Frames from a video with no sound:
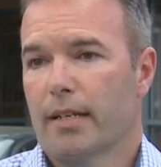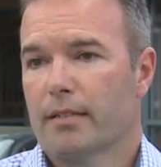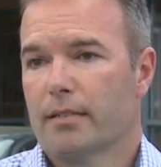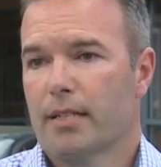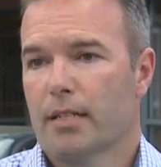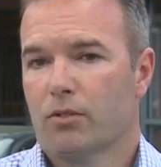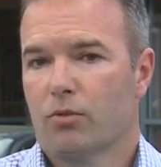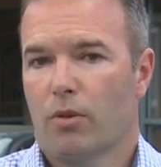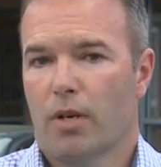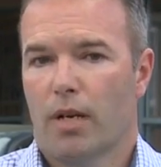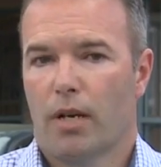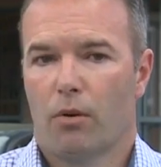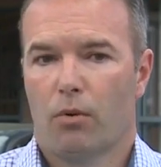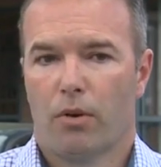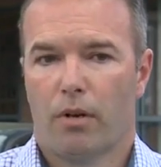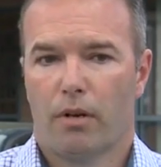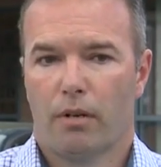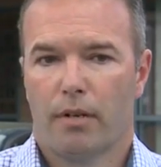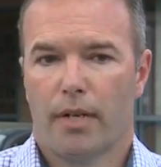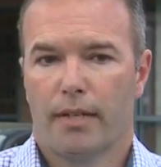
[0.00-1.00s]
it is. That's why
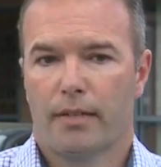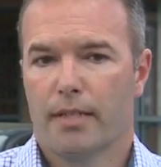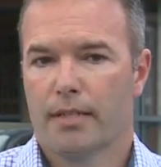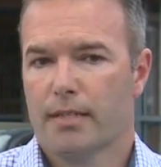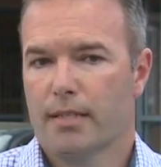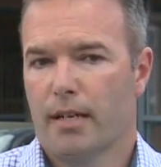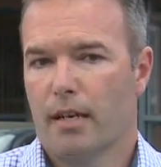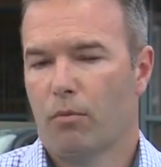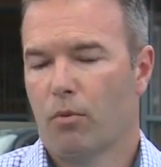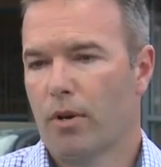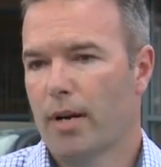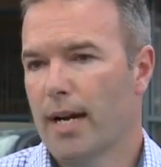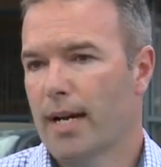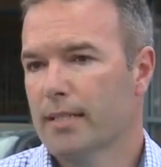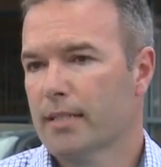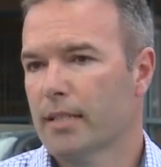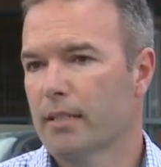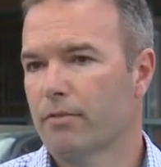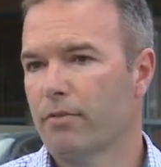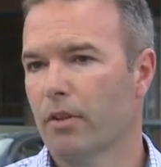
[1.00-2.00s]
we're at this time we're
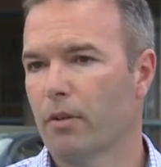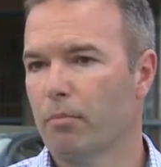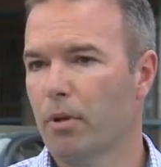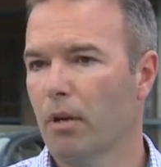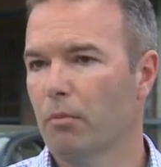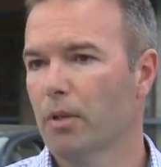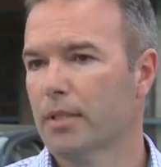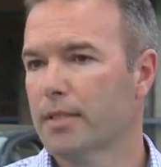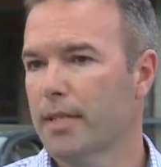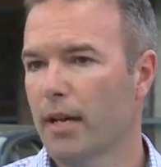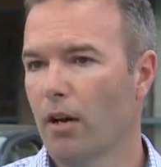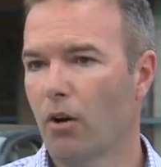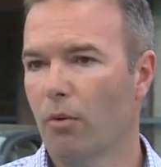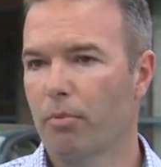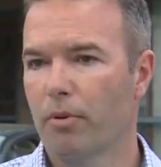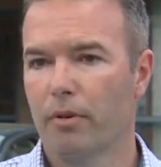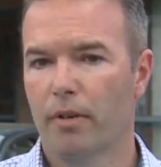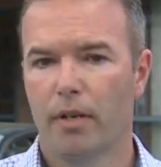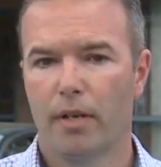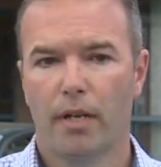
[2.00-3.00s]
asking for the public's help